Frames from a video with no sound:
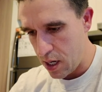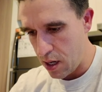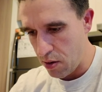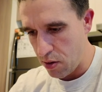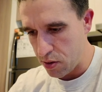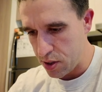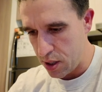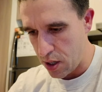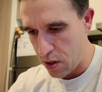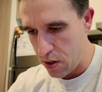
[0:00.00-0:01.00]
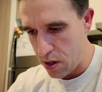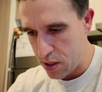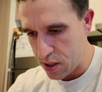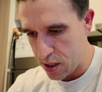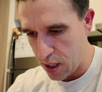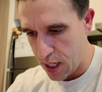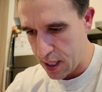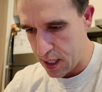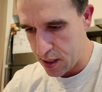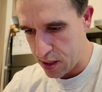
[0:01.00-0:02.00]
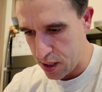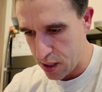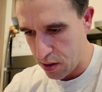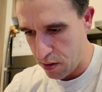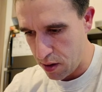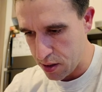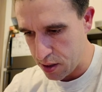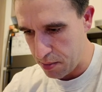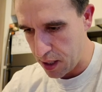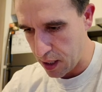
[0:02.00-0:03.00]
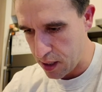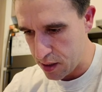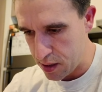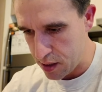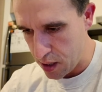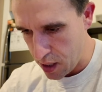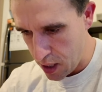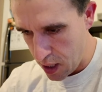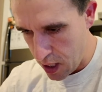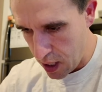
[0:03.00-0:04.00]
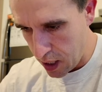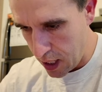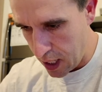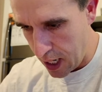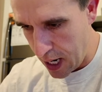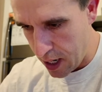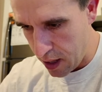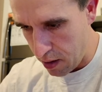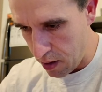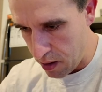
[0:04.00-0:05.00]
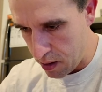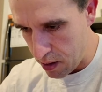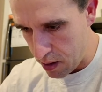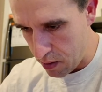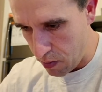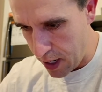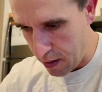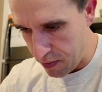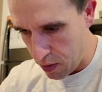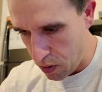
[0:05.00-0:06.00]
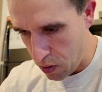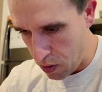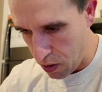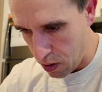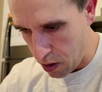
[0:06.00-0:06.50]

I'll also slide this across a bit because get it out of the way of the hook.